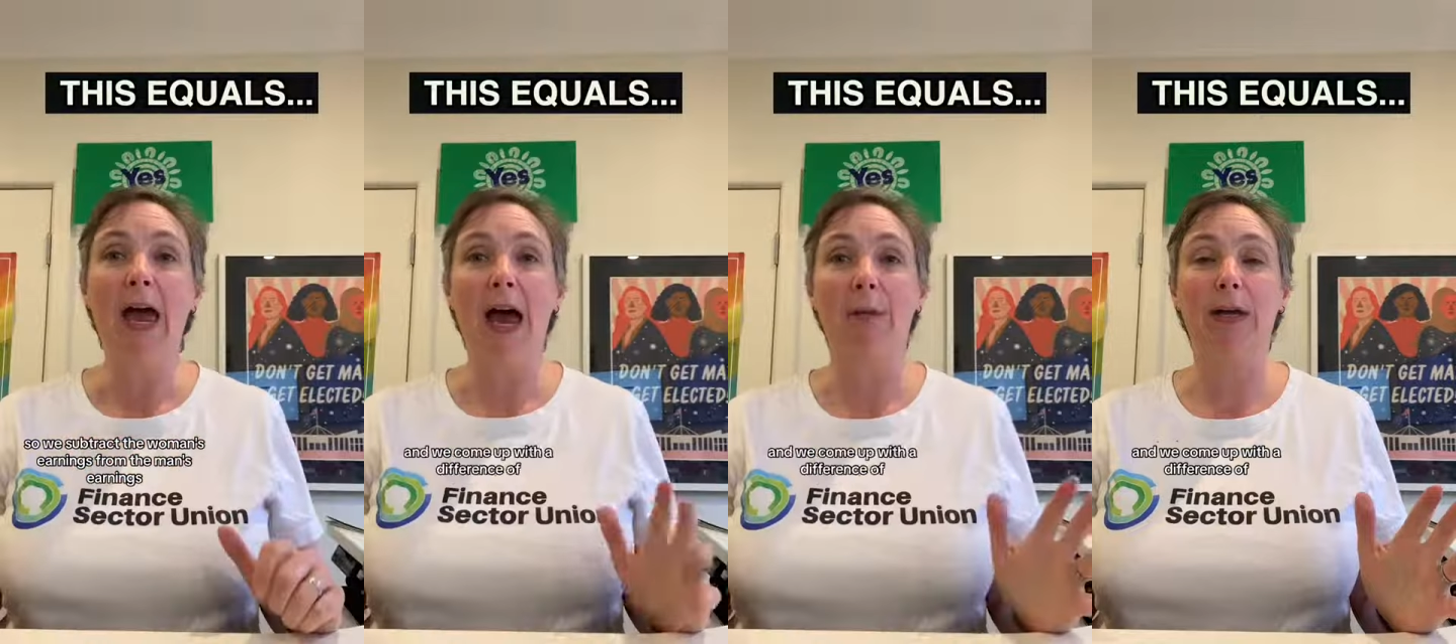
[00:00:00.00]

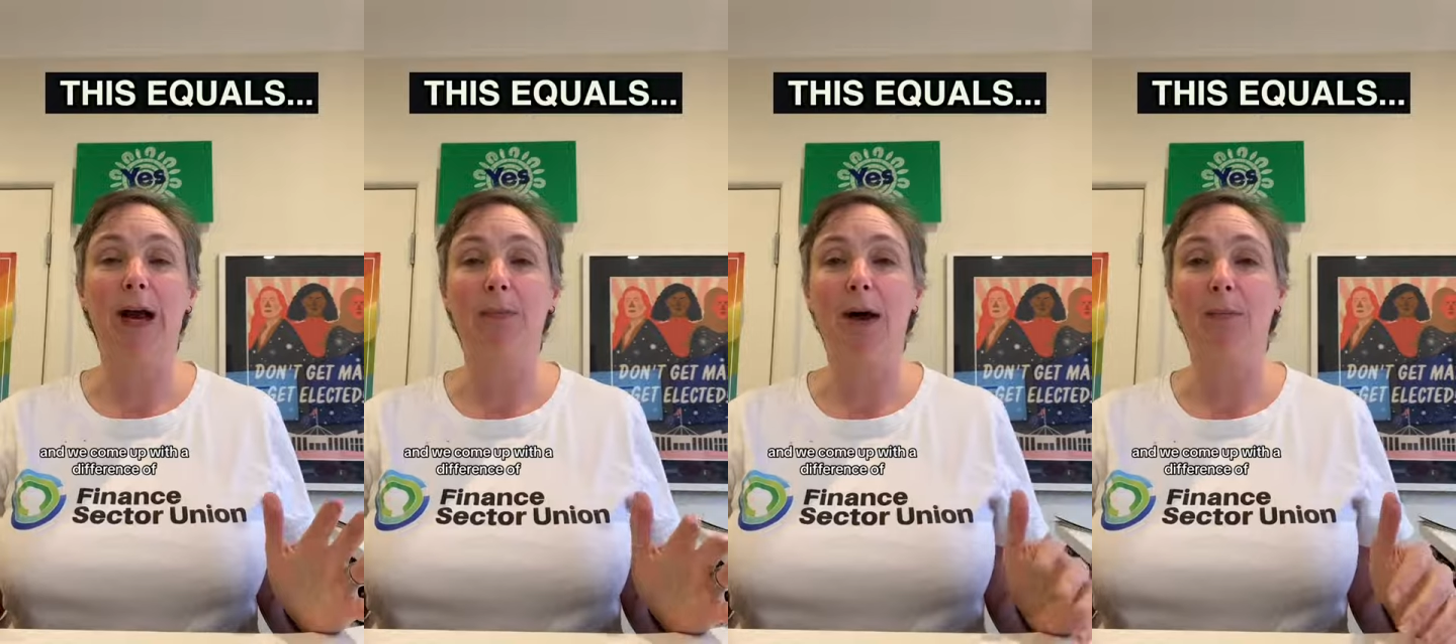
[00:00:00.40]
and we
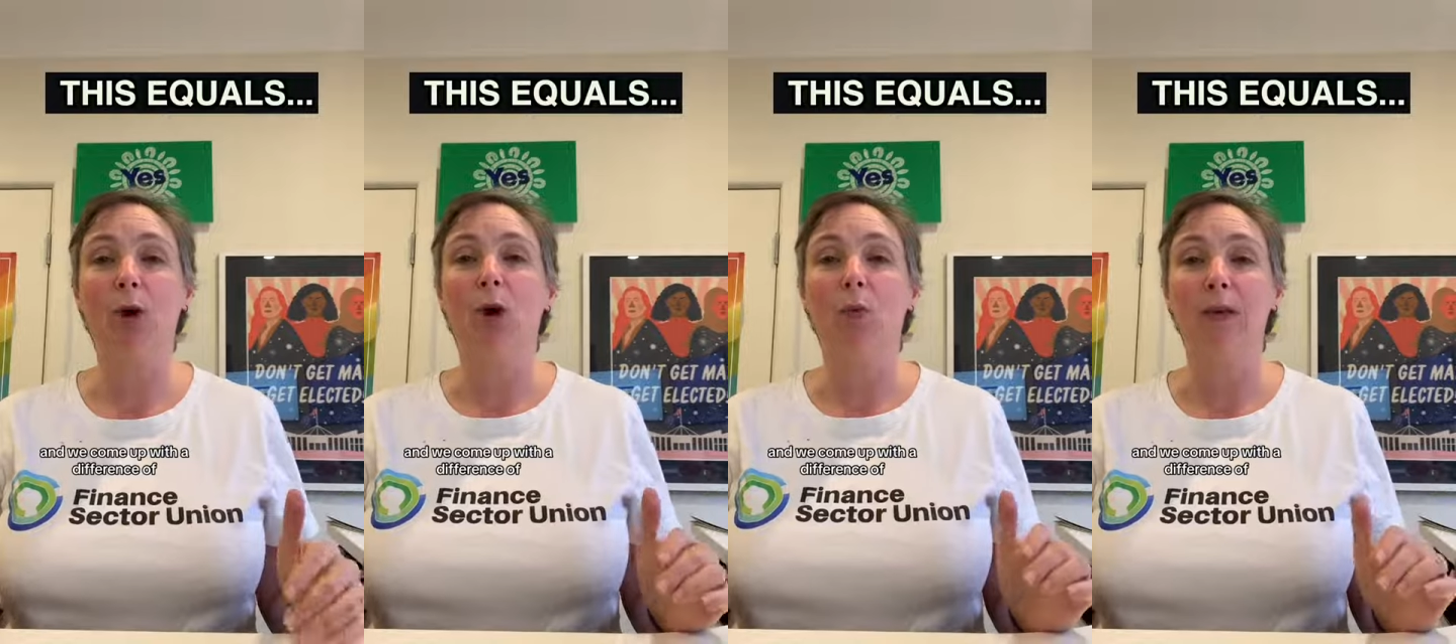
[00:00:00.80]
come up
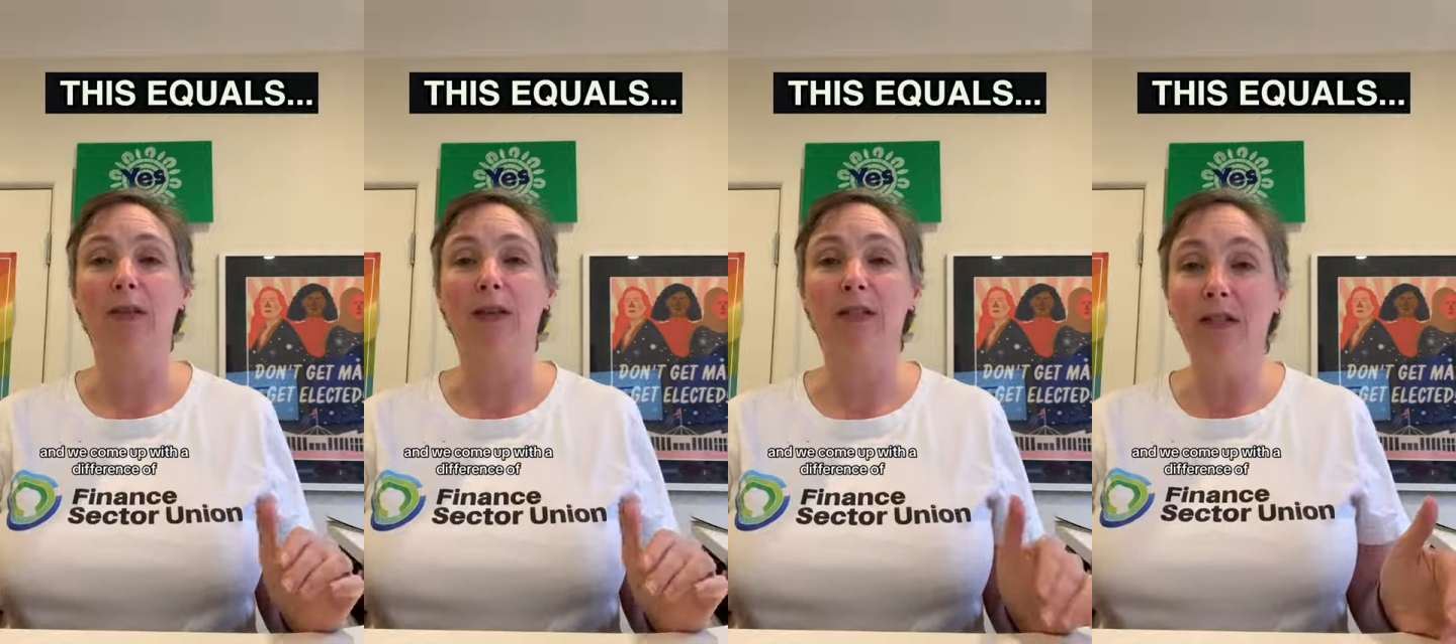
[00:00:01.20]
with
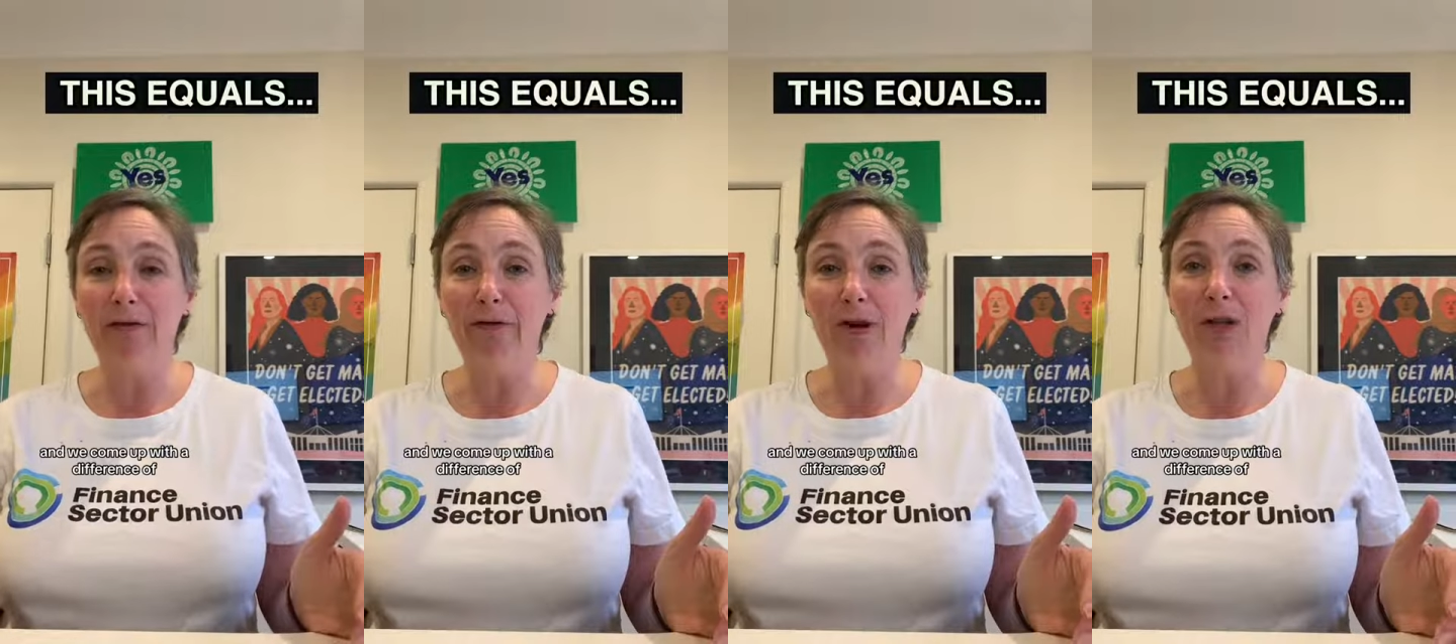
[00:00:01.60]
a
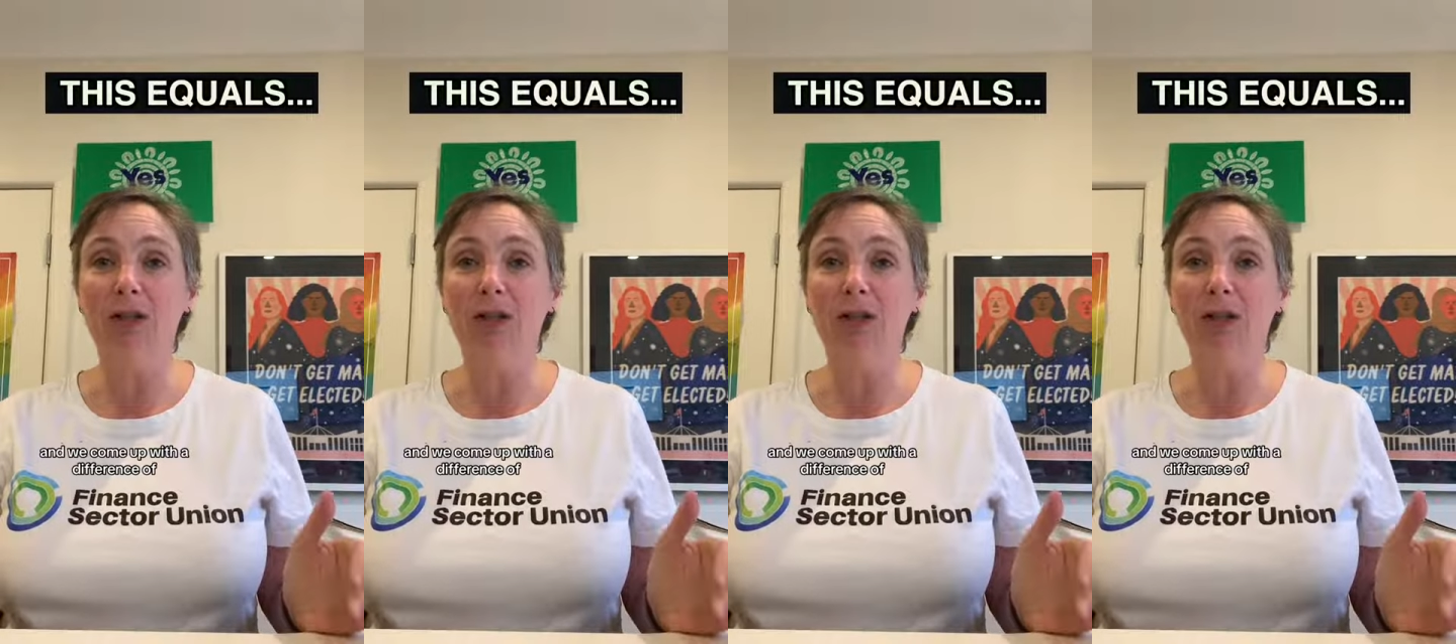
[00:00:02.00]
difference